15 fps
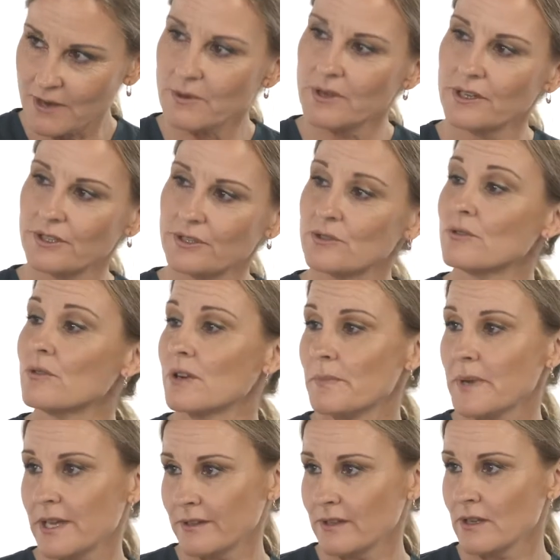we're going to talk
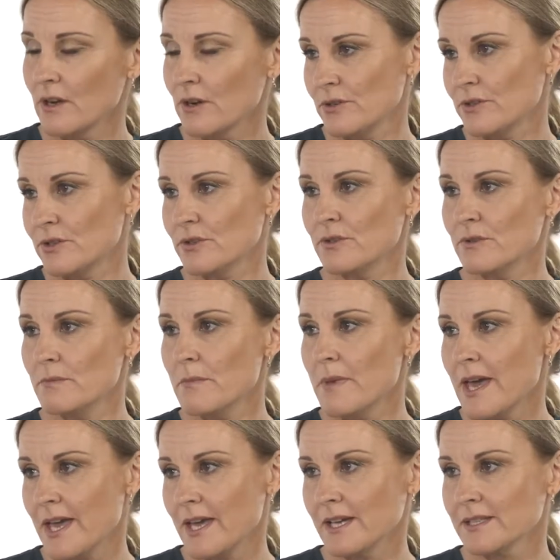about the O2
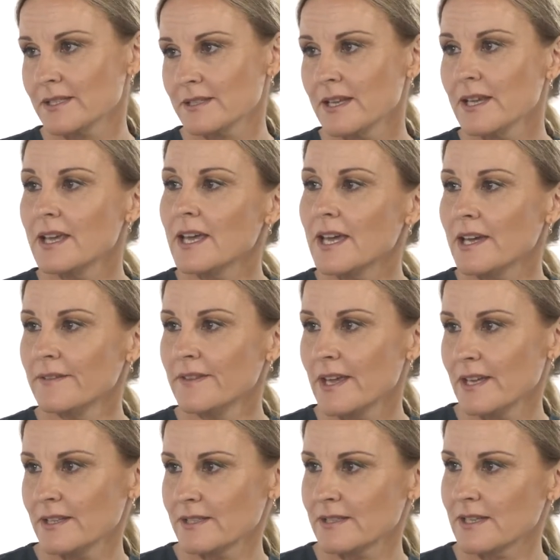Max, and
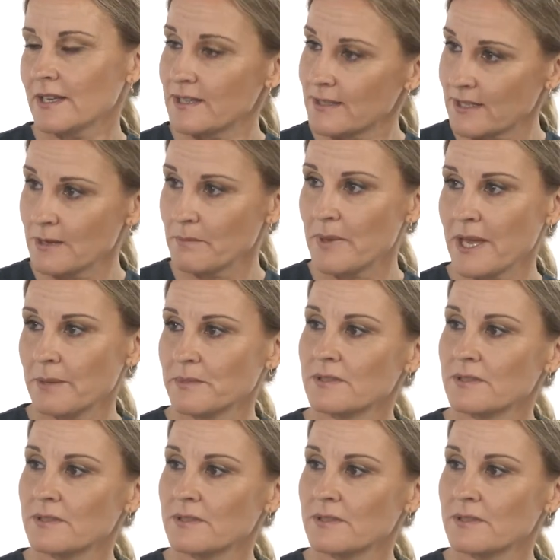that's a CPAP